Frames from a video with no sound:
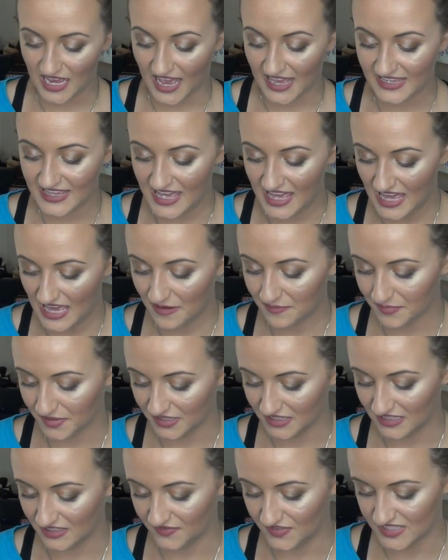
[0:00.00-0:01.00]
I can't
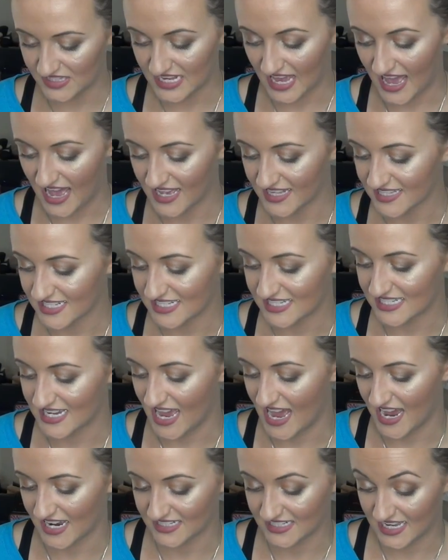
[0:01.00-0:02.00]
believe it's as
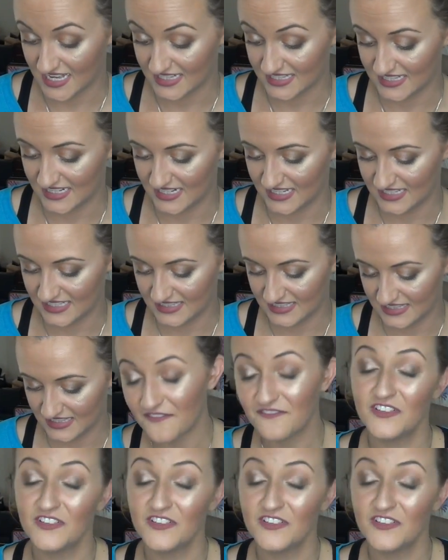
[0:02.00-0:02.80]
intact as it is.